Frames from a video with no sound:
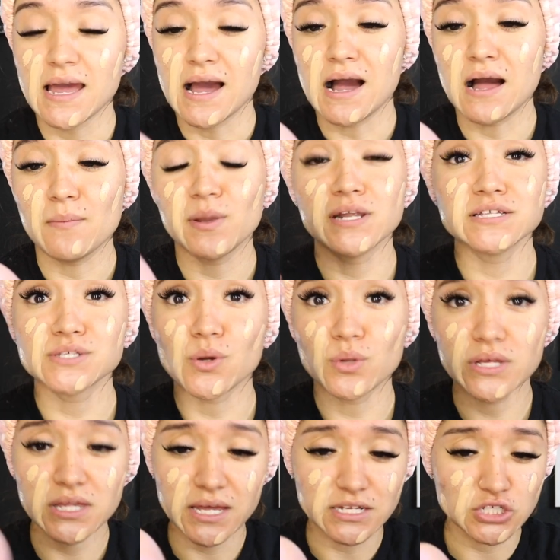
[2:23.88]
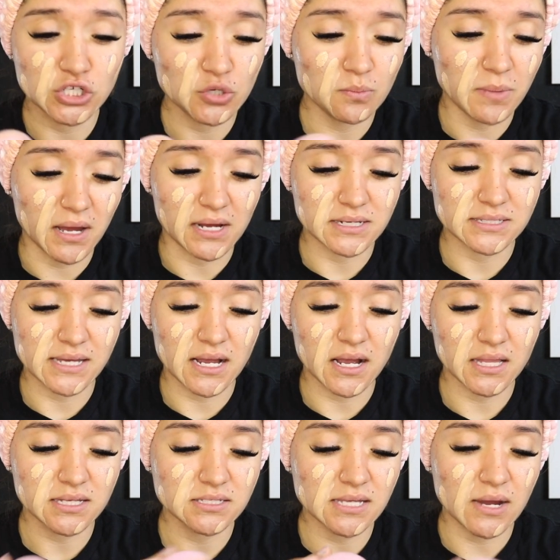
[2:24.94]
Um, and it's only like two bucks. I
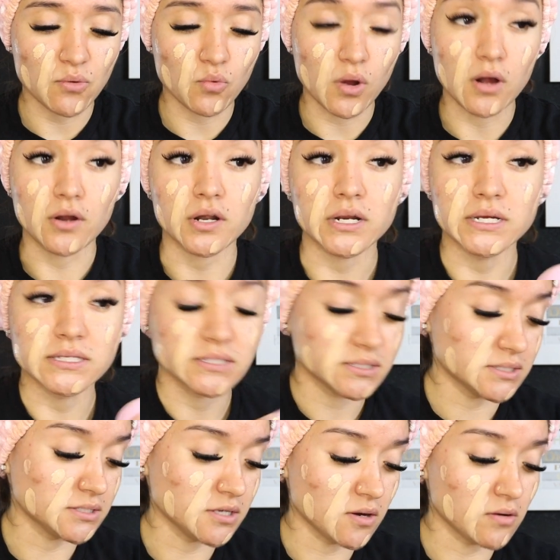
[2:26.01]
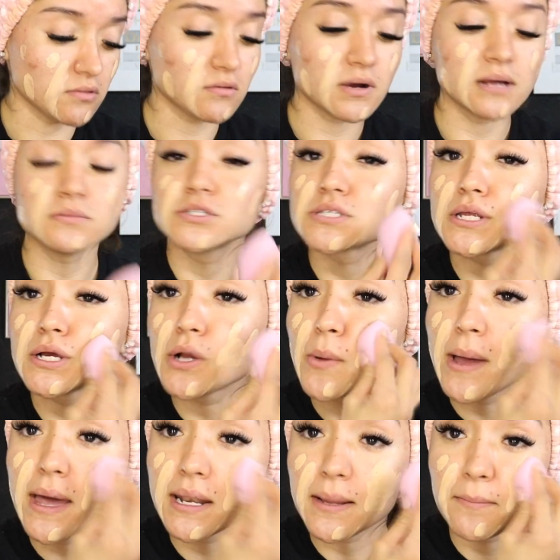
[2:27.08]
got this at Walgreens. So I'm just going to go
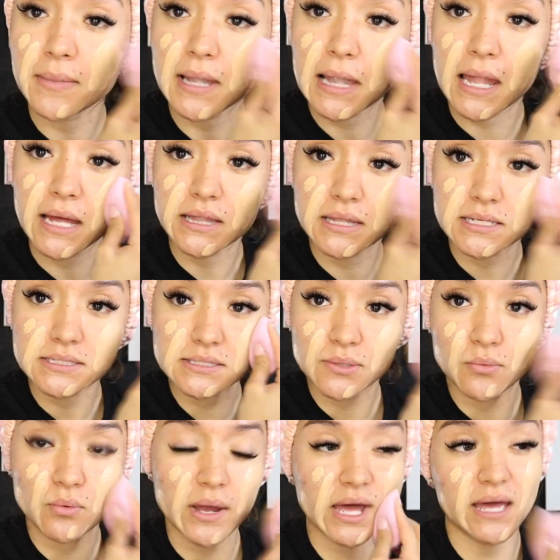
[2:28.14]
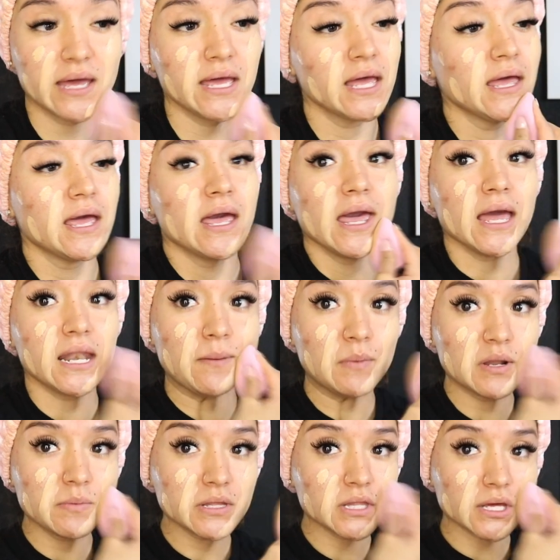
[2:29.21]
ahead and blend this away. And I'm
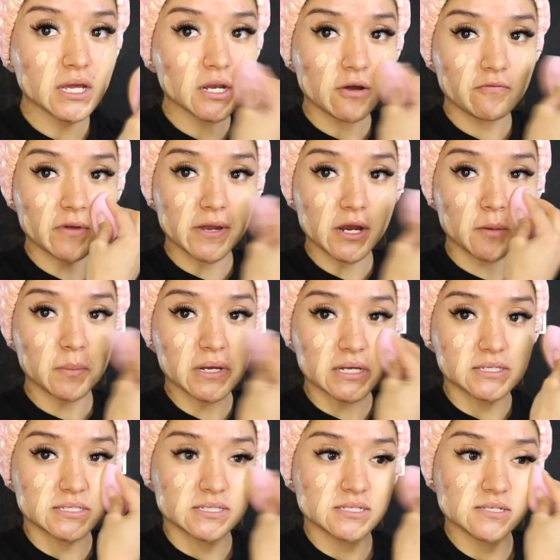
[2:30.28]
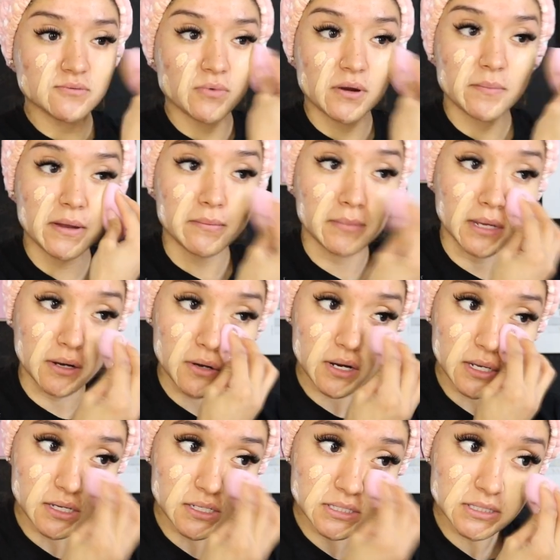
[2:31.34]
going to be looking over here because this is where my
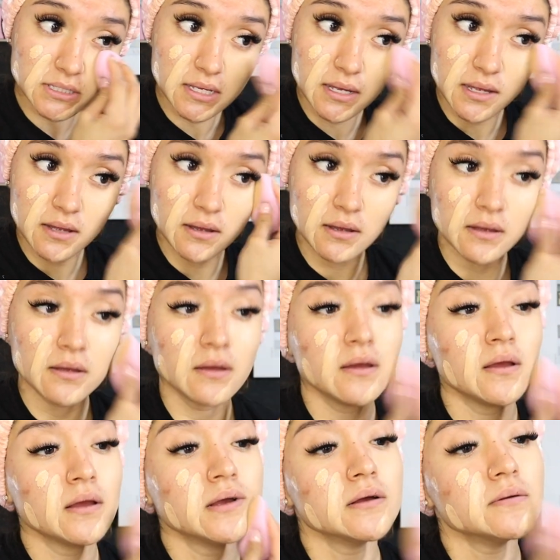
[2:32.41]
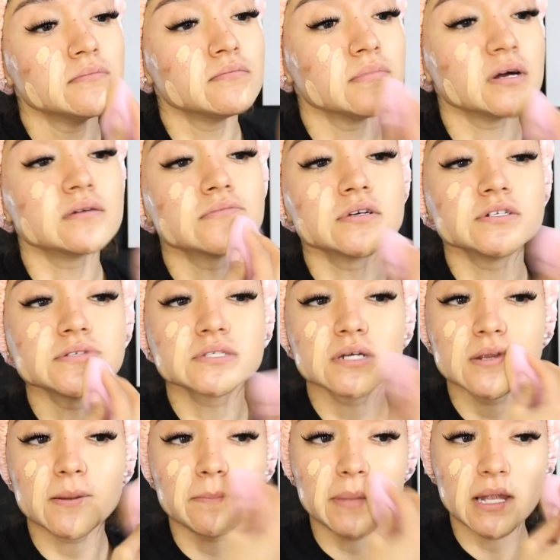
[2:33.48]
mirror is. But we're just
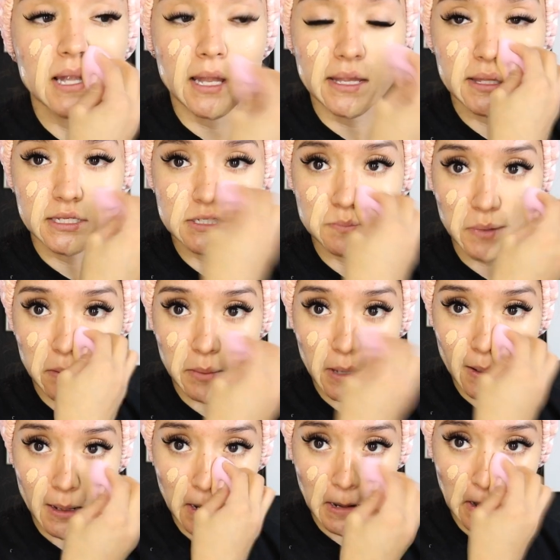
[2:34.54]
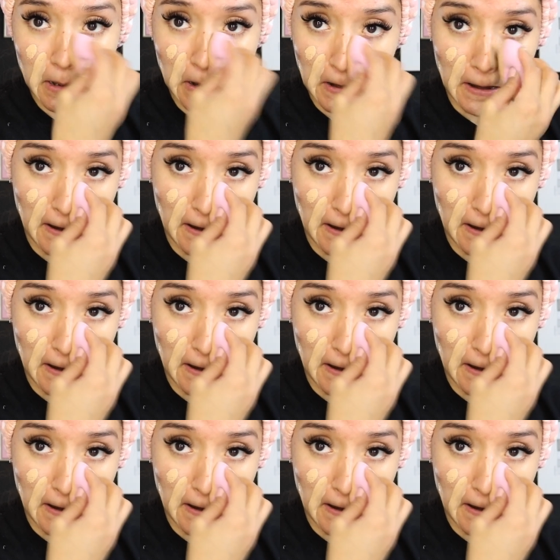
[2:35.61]
going to blend this baby in.